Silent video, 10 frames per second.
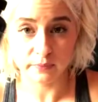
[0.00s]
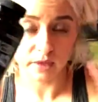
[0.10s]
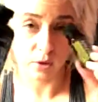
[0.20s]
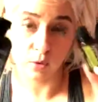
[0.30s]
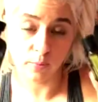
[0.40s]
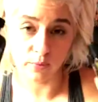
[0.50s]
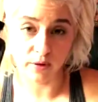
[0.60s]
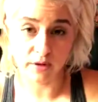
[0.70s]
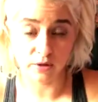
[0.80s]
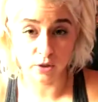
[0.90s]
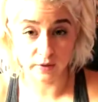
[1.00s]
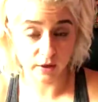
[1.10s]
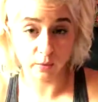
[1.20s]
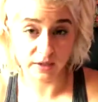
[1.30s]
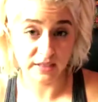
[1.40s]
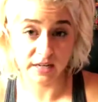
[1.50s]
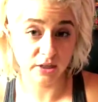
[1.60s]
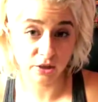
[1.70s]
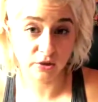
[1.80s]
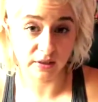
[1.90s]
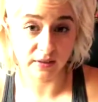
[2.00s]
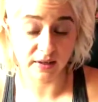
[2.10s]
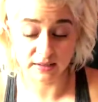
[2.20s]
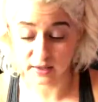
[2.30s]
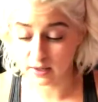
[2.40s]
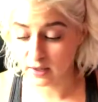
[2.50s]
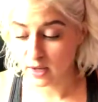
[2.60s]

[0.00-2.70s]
incorporate, that you want to take internally that day.